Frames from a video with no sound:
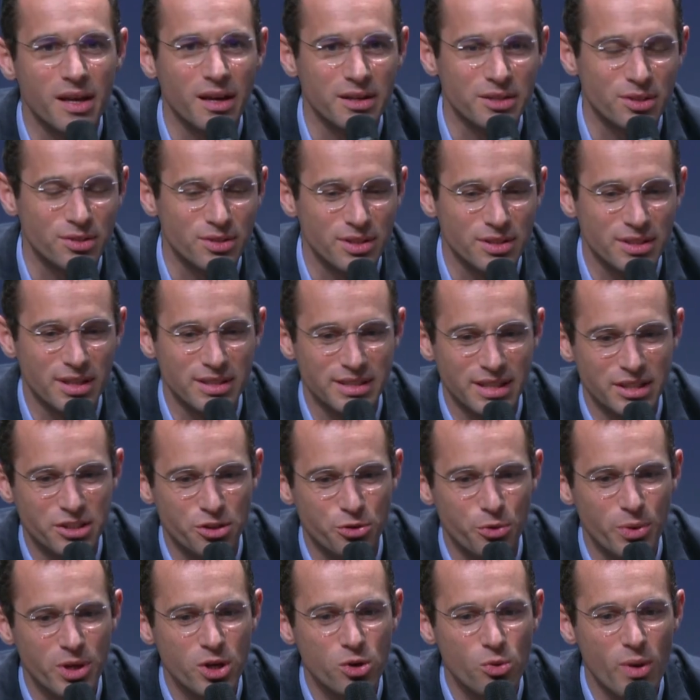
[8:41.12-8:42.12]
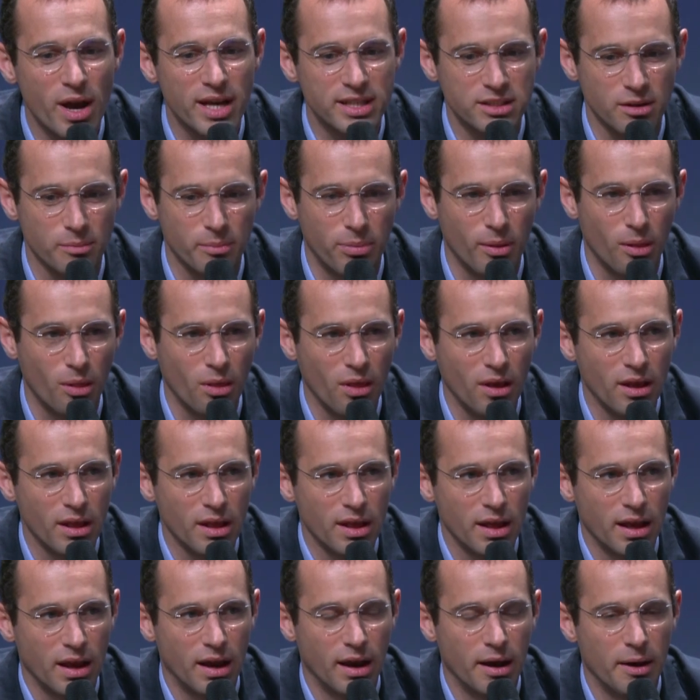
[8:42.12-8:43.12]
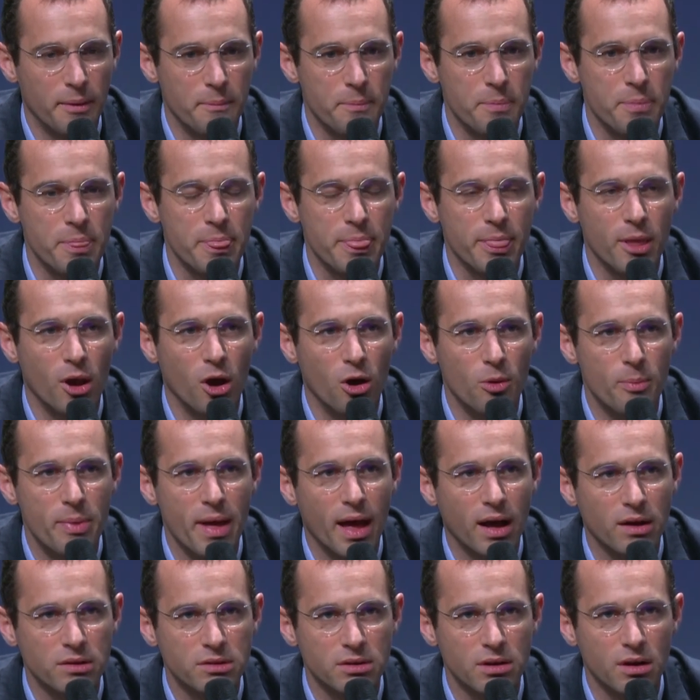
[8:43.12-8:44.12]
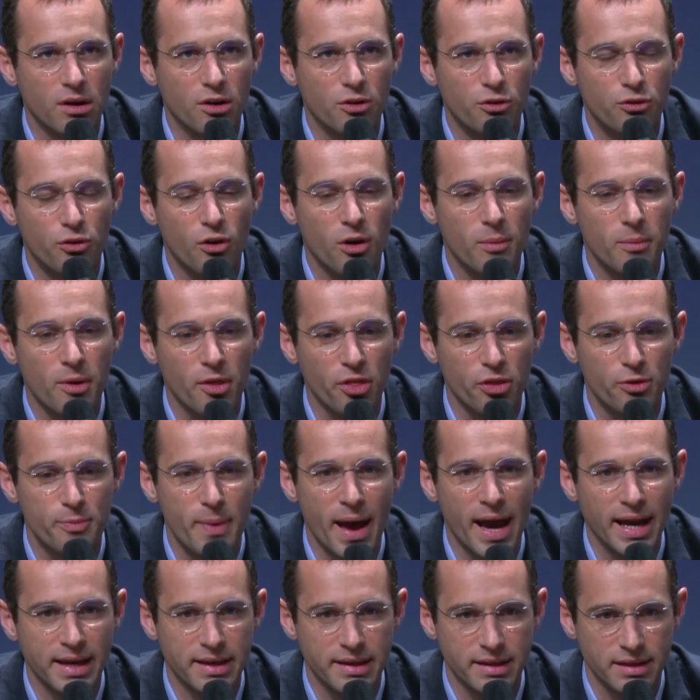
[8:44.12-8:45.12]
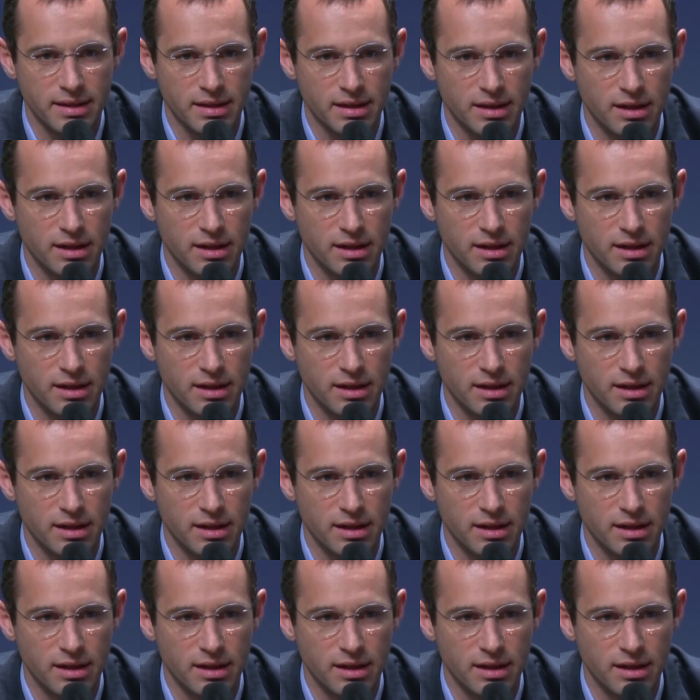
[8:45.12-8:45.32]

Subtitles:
Yeah, so that's a really cool example. About 4 months back,